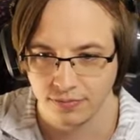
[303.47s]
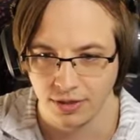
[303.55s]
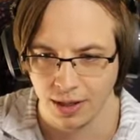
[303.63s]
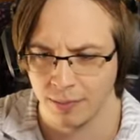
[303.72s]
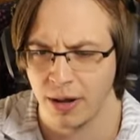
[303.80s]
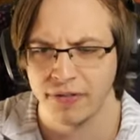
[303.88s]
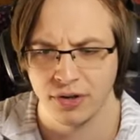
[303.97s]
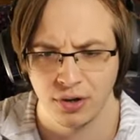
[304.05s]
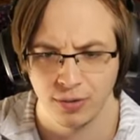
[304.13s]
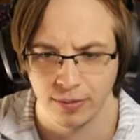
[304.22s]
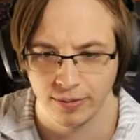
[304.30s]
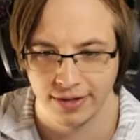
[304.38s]
Bought the
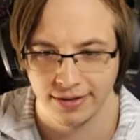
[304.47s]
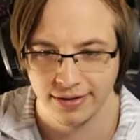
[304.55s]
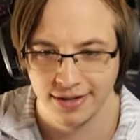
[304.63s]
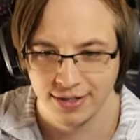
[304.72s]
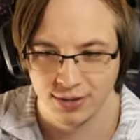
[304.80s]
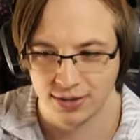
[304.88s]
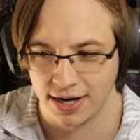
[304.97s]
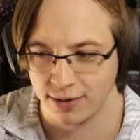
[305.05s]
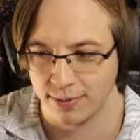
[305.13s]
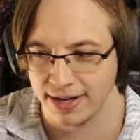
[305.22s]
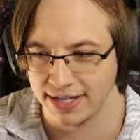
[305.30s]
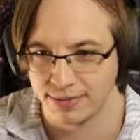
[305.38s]
newer one. It kind of
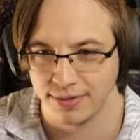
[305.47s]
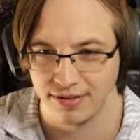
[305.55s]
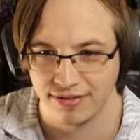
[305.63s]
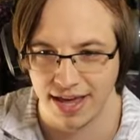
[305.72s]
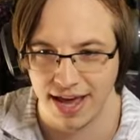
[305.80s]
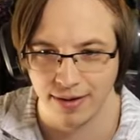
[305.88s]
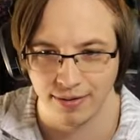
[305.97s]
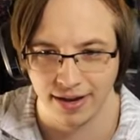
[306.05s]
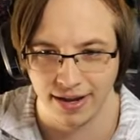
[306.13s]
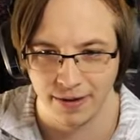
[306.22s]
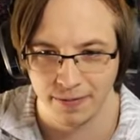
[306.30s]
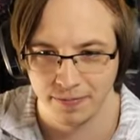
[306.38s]
reminds me of that,
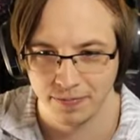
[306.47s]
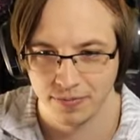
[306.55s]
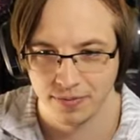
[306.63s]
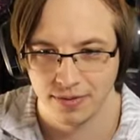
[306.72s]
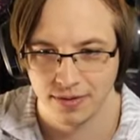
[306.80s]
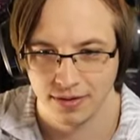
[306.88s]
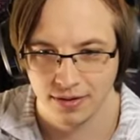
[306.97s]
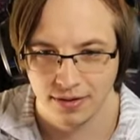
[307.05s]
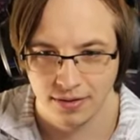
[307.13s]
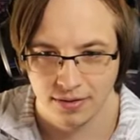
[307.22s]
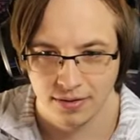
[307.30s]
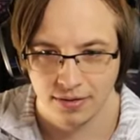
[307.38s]
right?
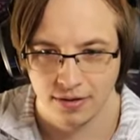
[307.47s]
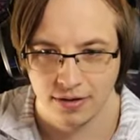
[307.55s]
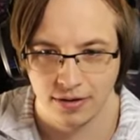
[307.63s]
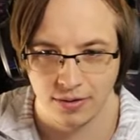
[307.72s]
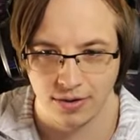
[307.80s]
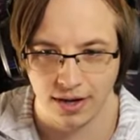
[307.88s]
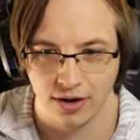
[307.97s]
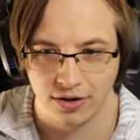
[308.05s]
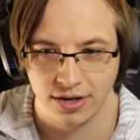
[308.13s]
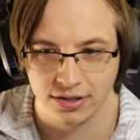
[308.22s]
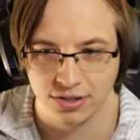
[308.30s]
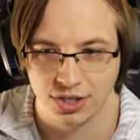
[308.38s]
Okay, already
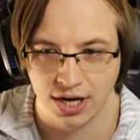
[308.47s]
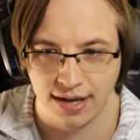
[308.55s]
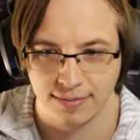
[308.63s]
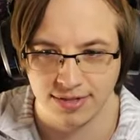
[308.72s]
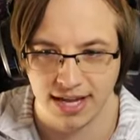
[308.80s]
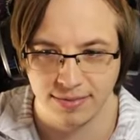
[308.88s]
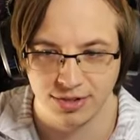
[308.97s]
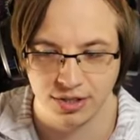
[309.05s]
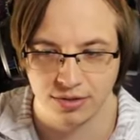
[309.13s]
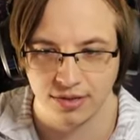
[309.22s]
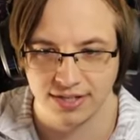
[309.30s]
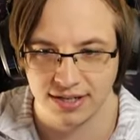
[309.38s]
got a shop. Damage
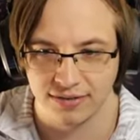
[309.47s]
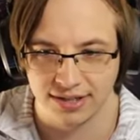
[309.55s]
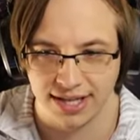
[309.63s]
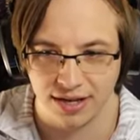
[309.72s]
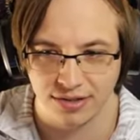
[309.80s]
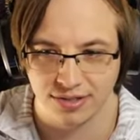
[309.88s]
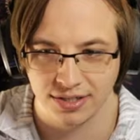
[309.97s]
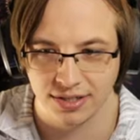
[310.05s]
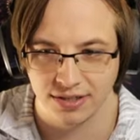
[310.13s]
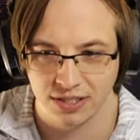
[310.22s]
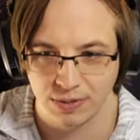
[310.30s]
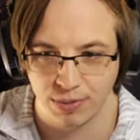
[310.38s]
increased every
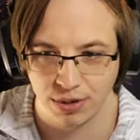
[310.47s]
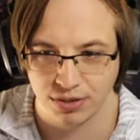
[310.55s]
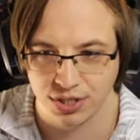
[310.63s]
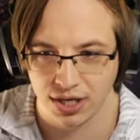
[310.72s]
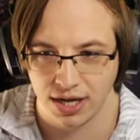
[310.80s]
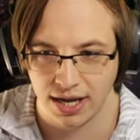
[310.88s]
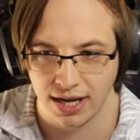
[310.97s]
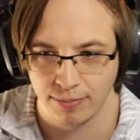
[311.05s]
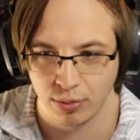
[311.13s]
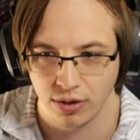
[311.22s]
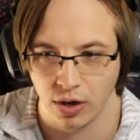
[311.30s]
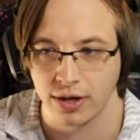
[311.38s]
thousand. Spark shot.
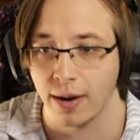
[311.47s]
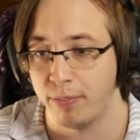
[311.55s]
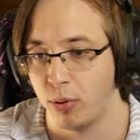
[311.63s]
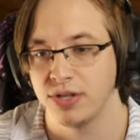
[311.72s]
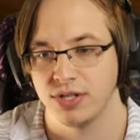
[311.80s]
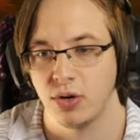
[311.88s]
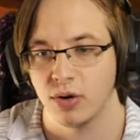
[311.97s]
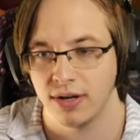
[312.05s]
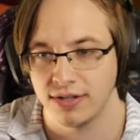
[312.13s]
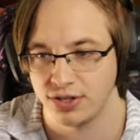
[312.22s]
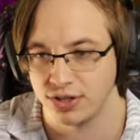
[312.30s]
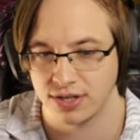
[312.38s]
Po okay, Poison Aura
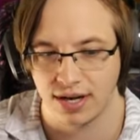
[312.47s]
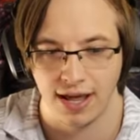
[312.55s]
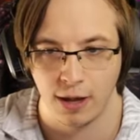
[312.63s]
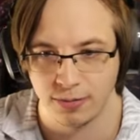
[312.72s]
is just going to help us